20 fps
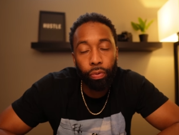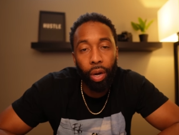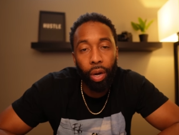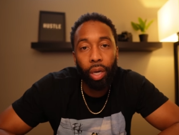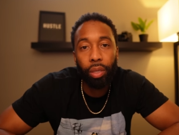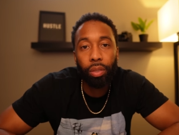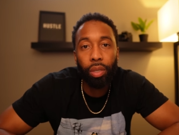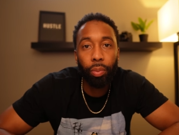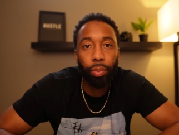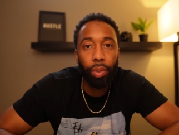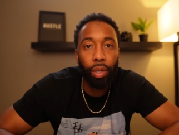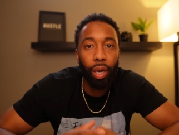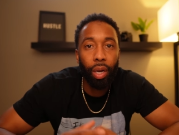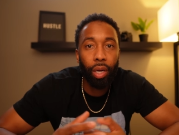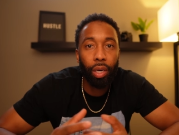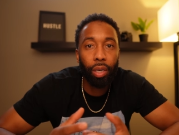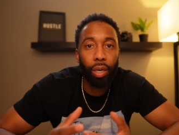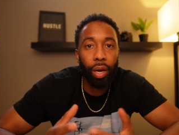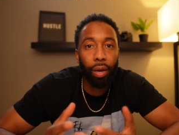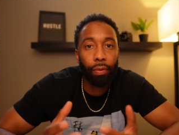Find something
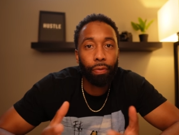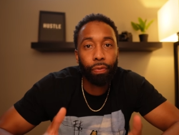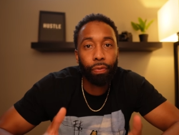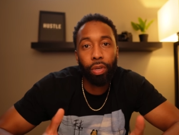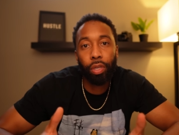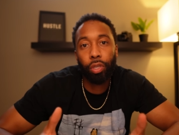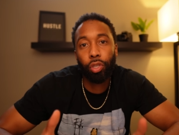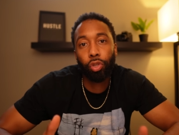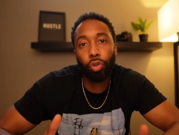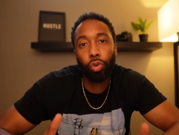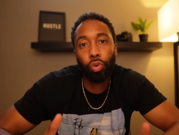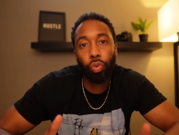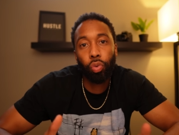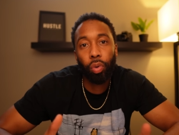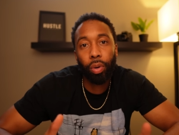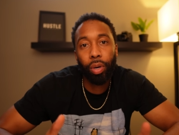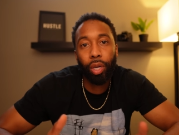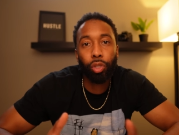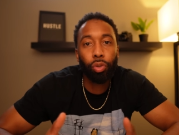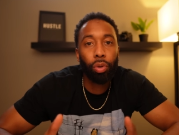that that fits
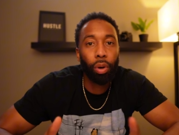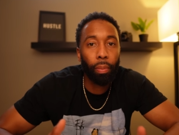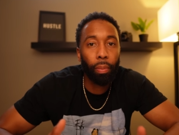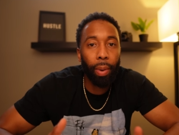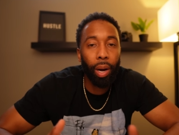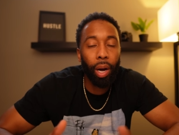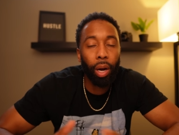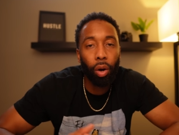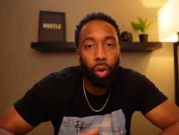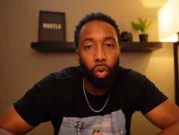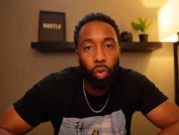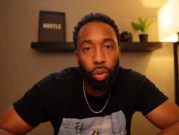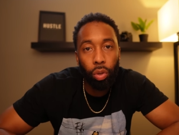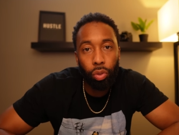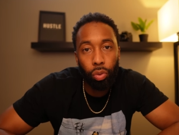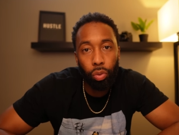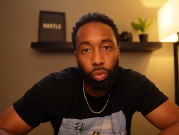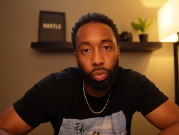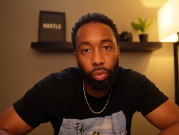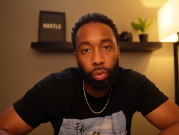you that you don't mind going
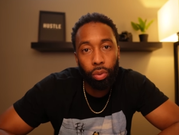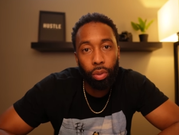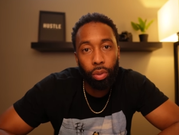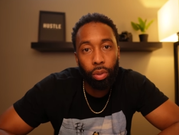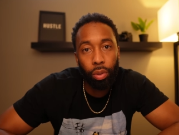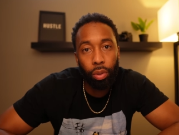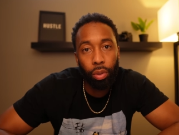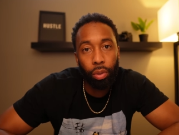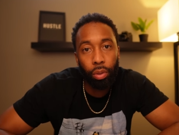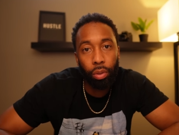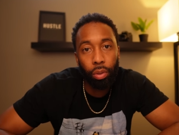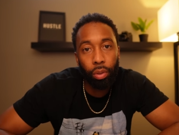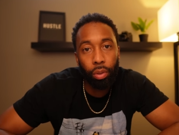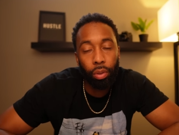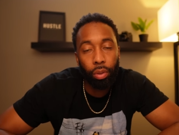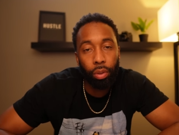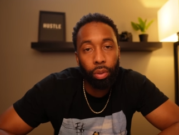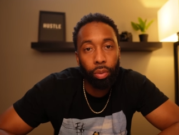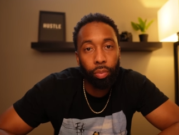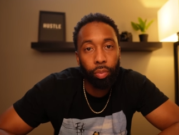to.
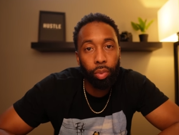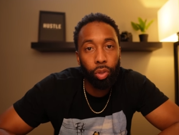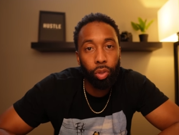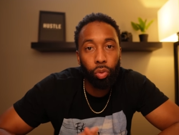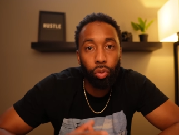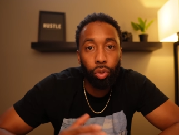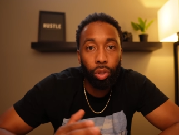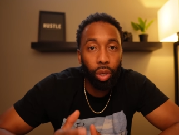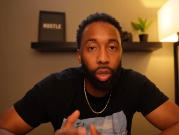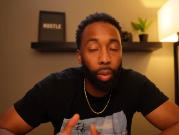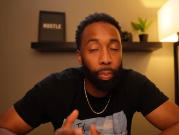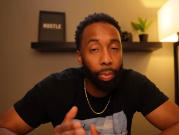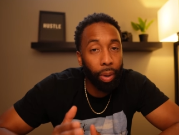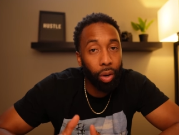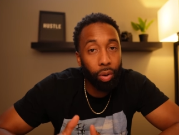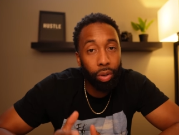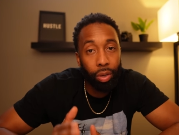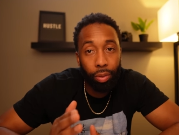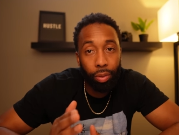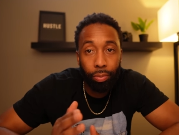But you jump
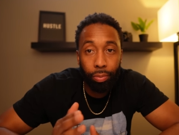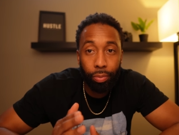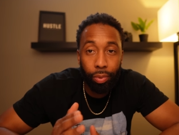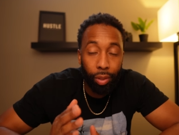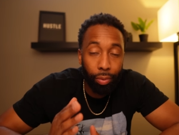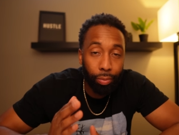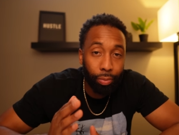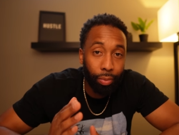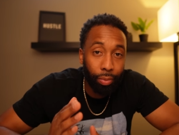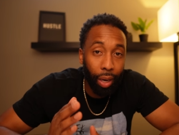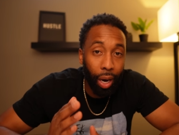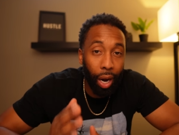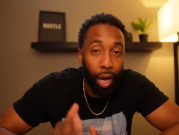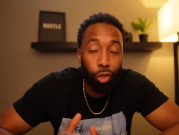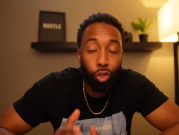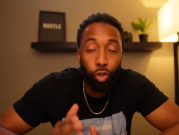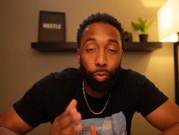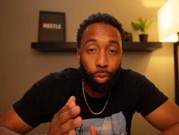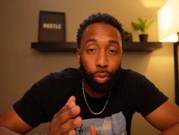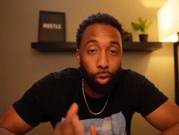out in them them
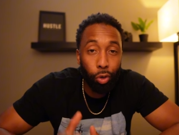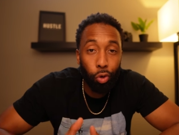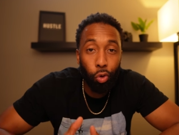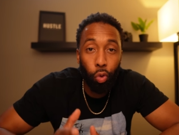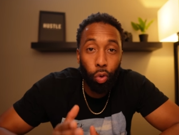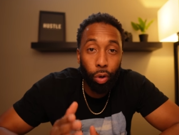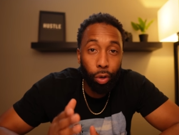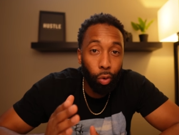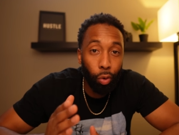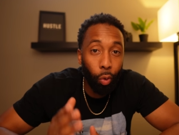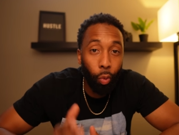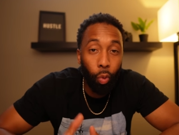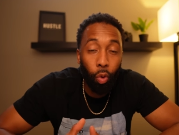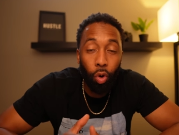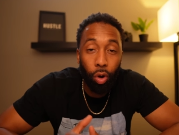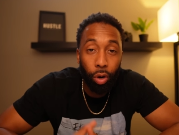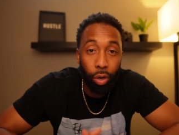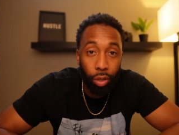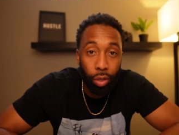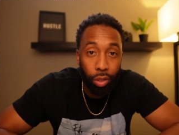entrepreneurial
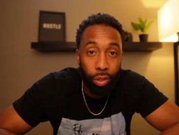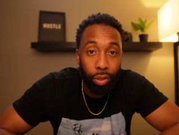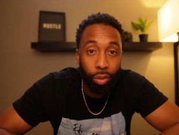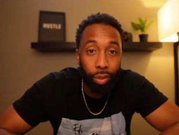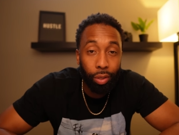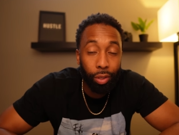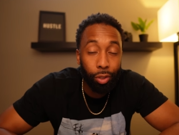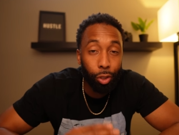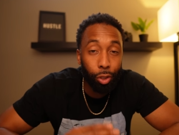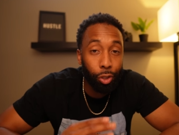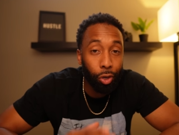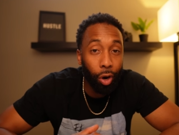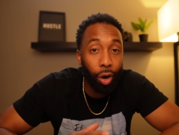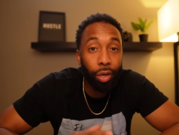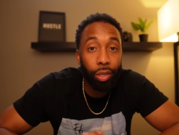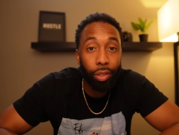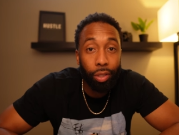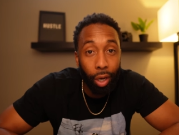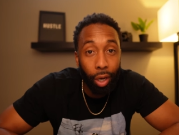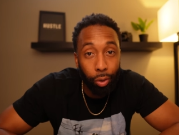waters, the
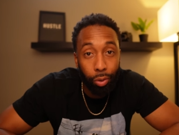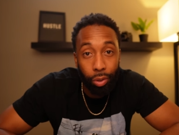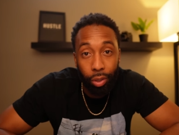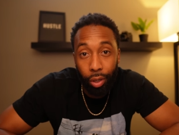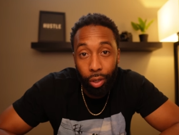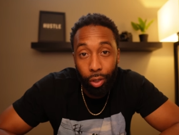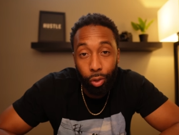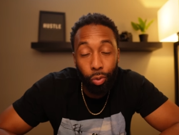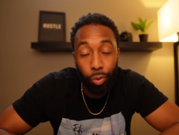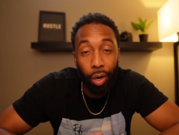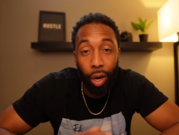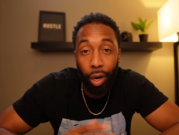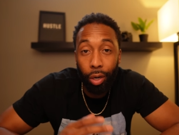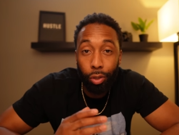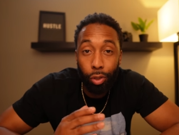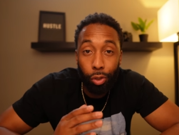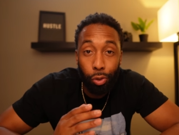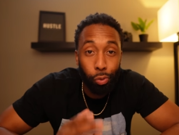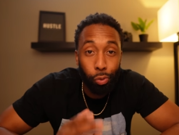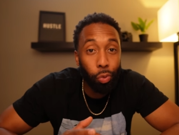sharks out there. You
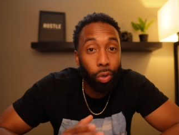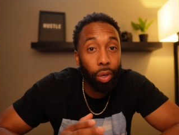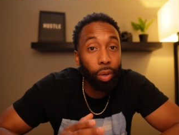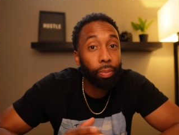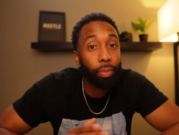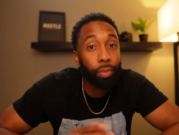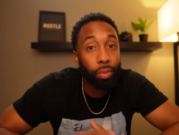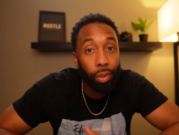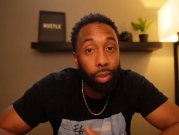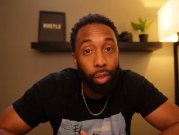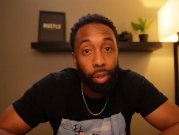gotta swim.